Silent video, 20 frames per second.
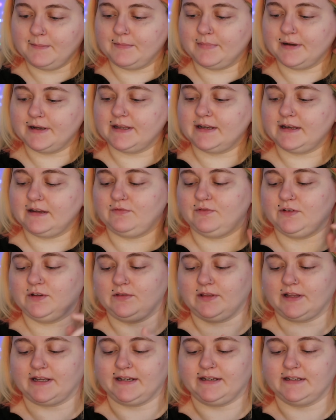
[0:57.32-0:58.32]
But if you
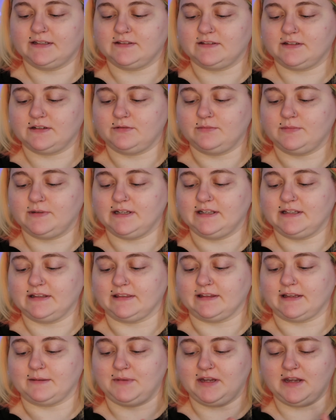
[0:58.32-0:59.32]
like it zoomed
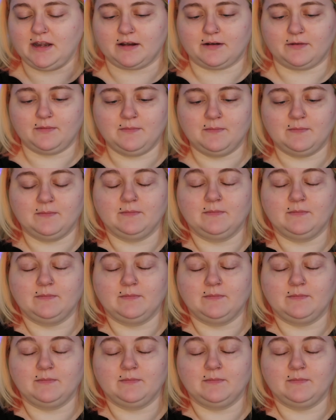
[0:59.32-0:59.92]
in, let me know.